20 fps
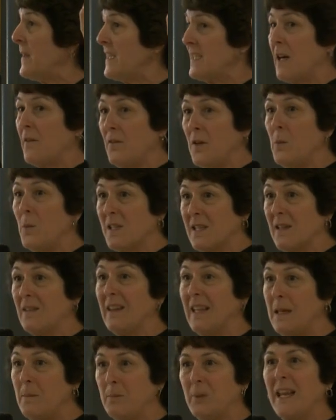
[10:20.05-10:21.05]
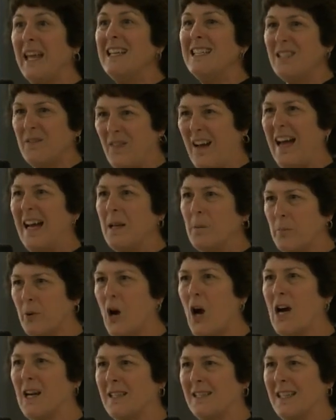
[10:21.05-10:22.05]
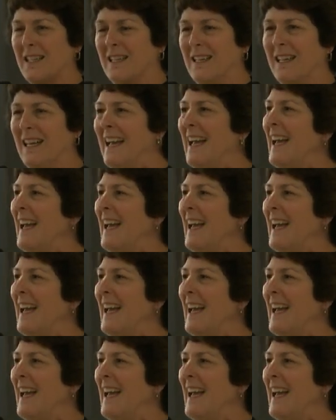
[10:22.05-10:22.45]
McDuffy was the lead plaintiff out of Brockton,